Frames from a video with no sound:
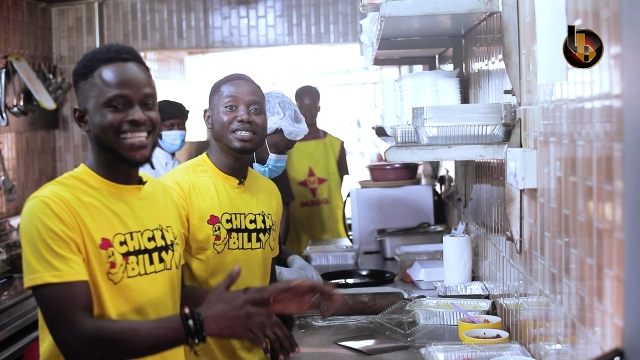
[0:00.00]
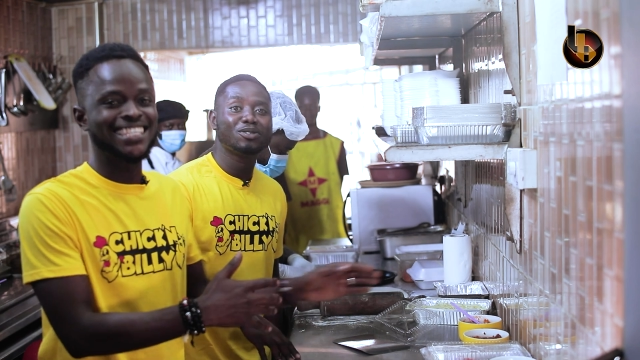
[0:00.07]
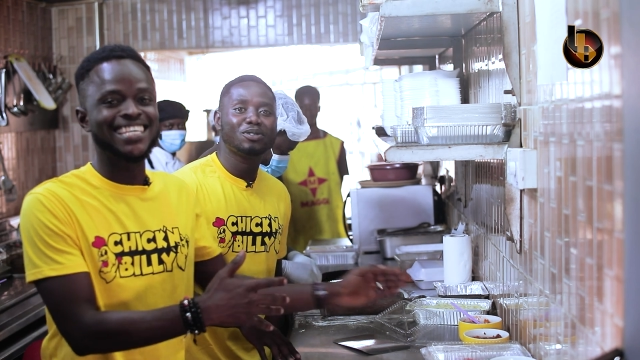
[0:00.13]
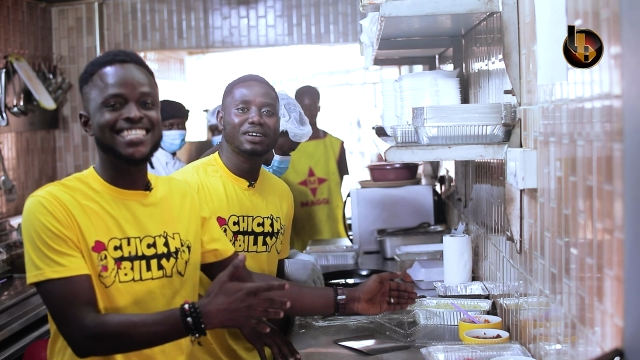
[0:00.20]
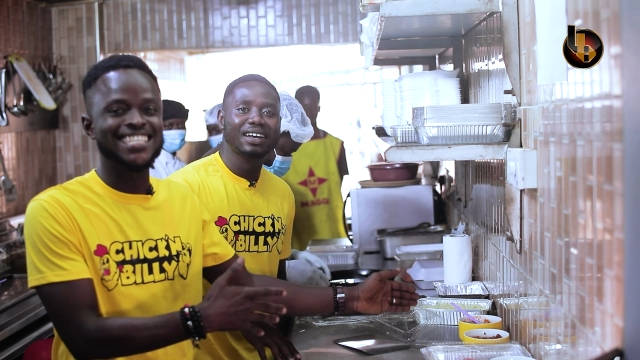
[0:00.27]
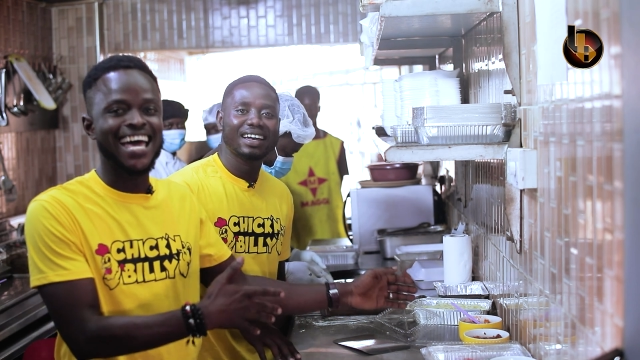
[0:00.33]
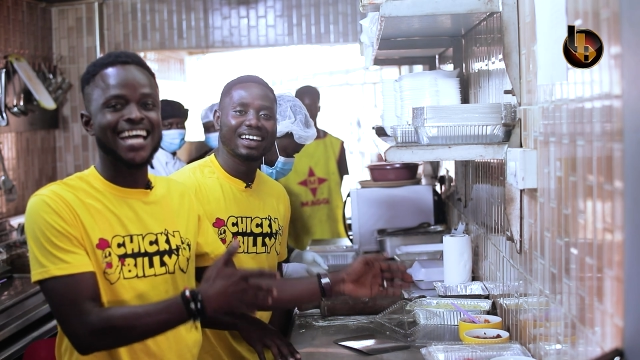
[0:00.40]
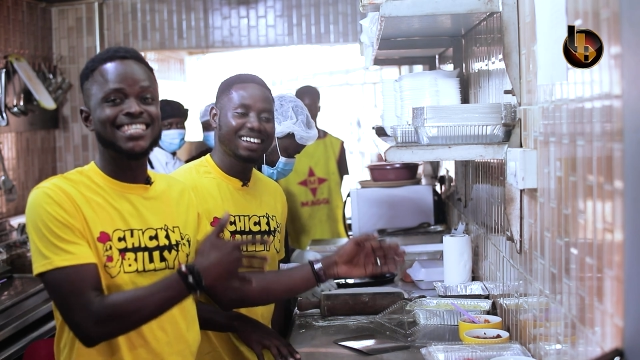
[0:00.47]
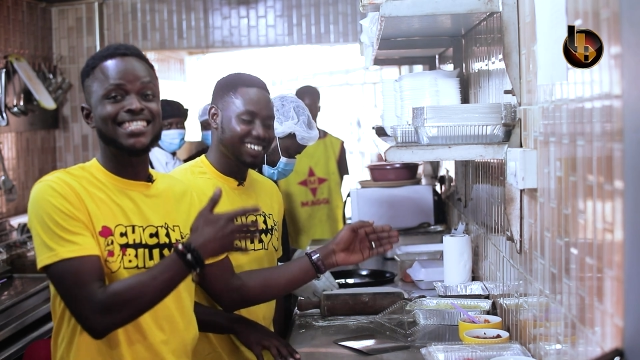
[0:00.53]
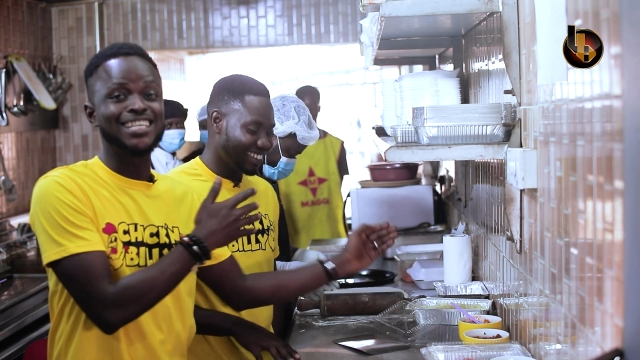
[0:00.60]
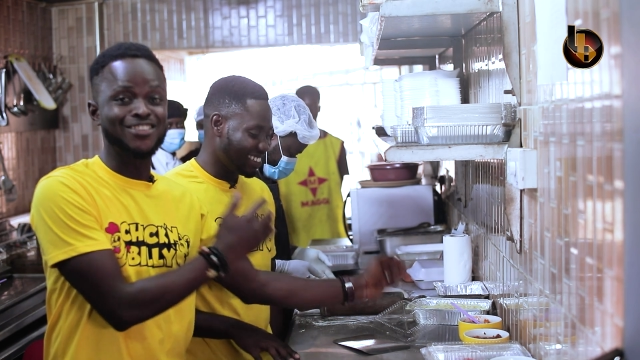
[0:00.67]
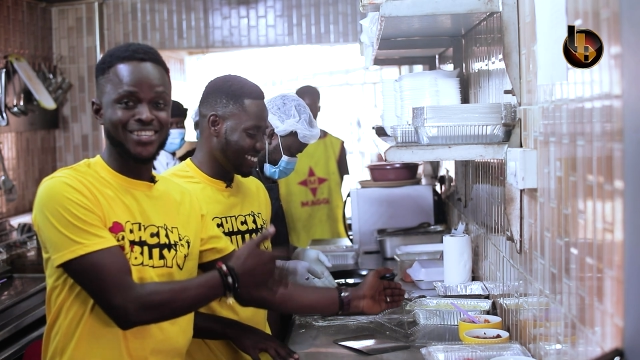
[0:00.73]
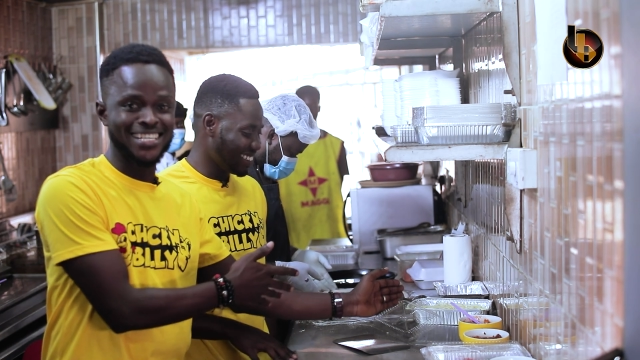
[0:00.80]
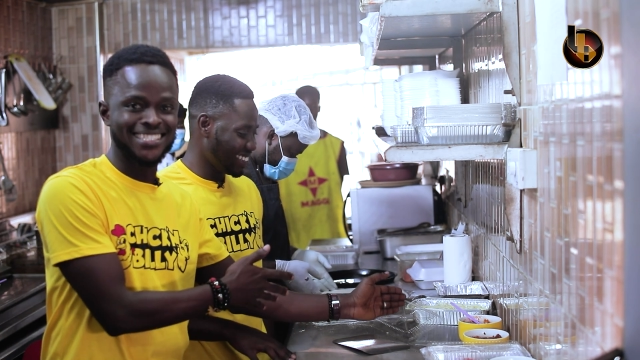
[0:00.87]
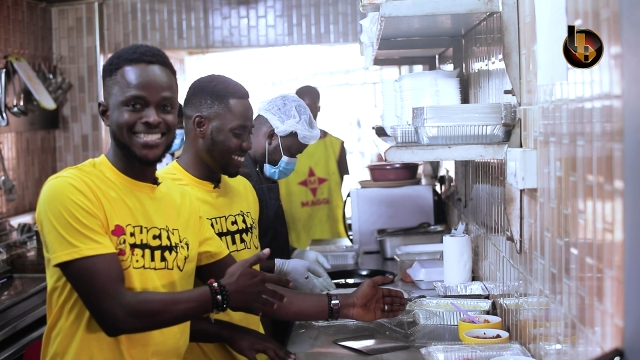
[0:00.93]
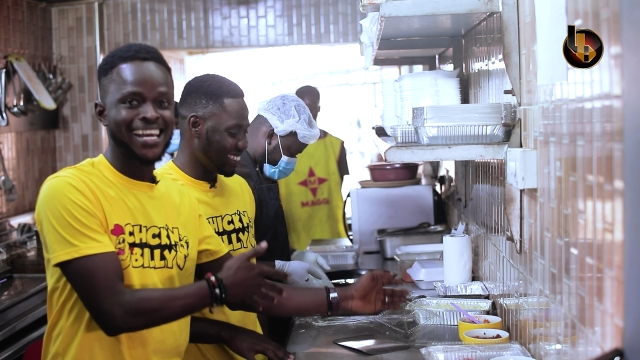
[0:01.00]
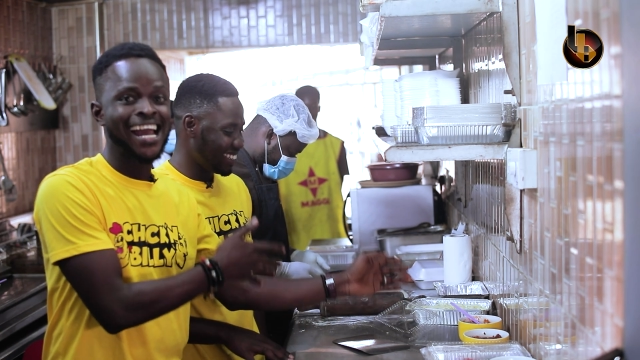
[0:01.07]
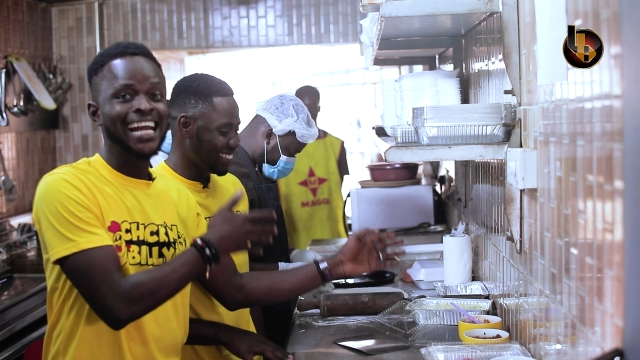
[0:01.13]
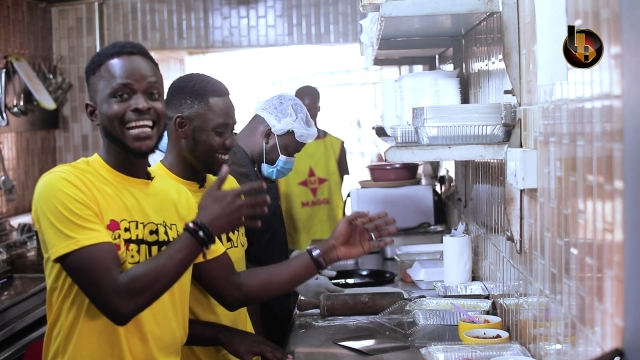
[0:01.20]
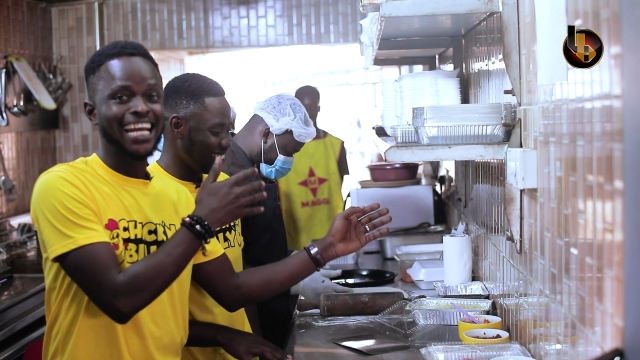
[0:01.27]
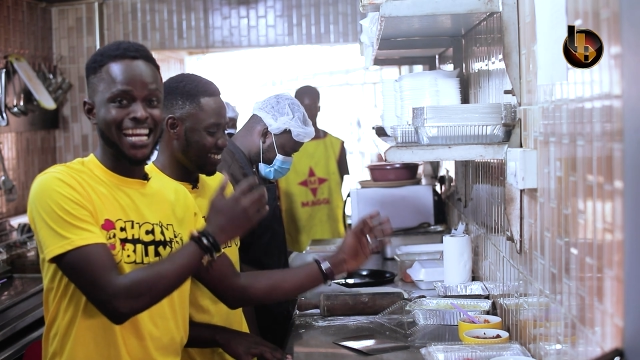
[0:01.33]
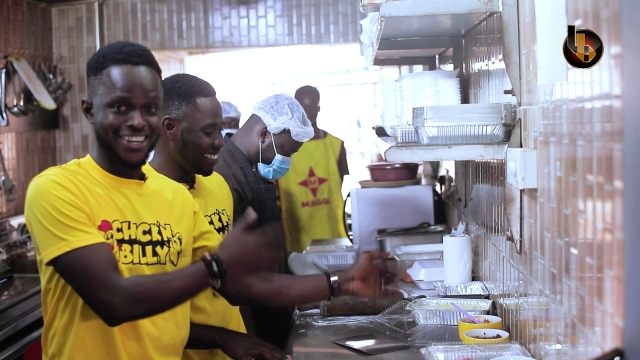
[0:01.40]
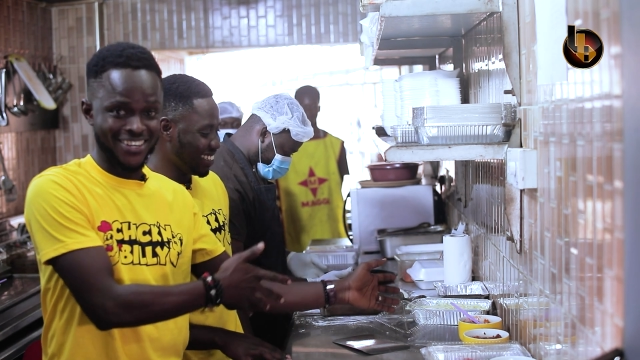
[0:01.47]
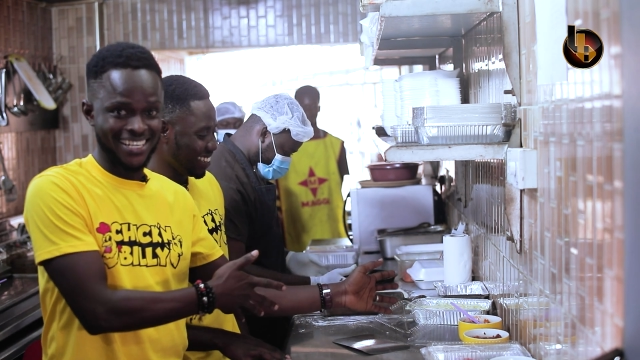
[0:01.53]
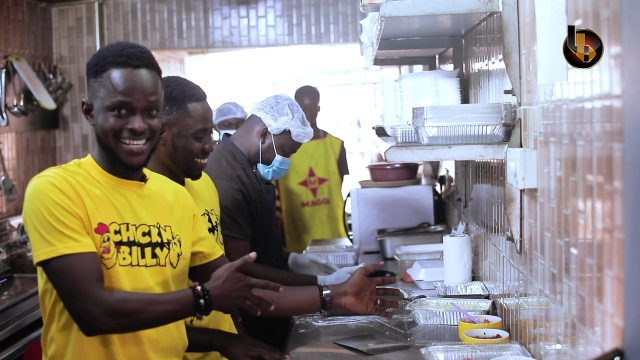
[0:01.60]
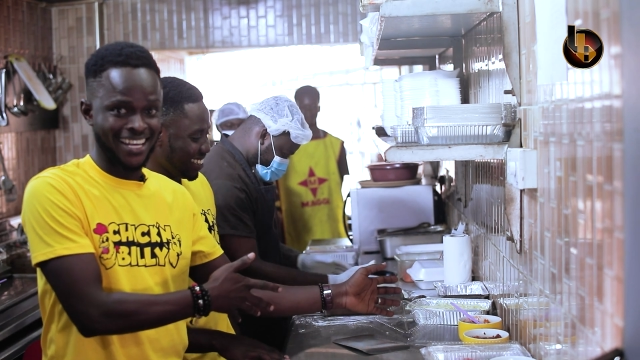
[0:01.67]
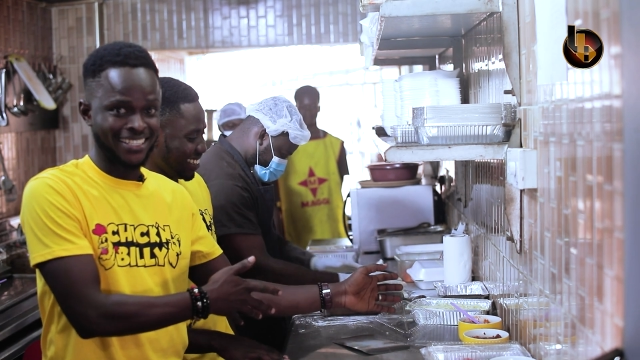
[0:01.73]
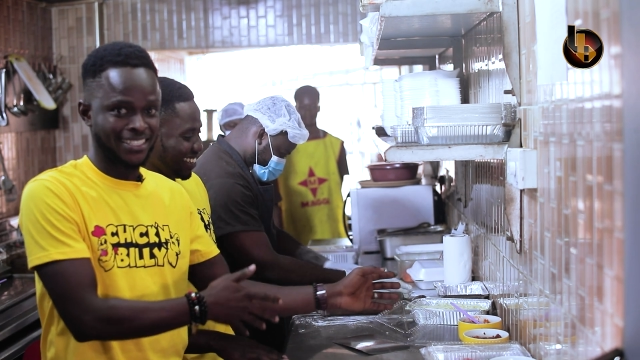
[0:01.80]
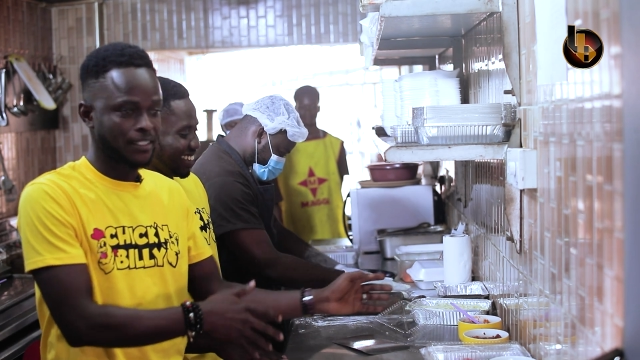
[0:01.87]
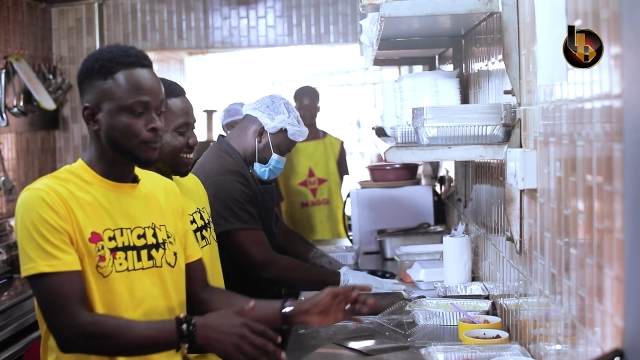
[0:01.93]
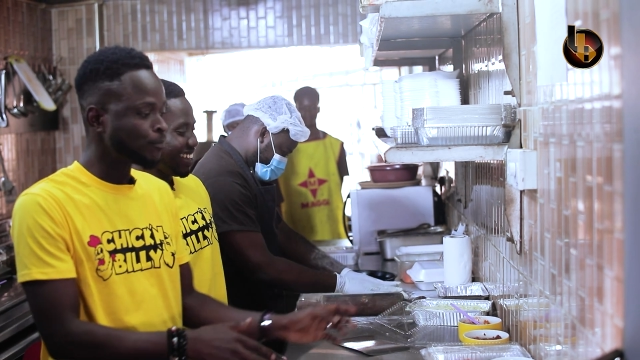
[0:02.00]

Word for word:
Speaker 1: This is their secret ingredient.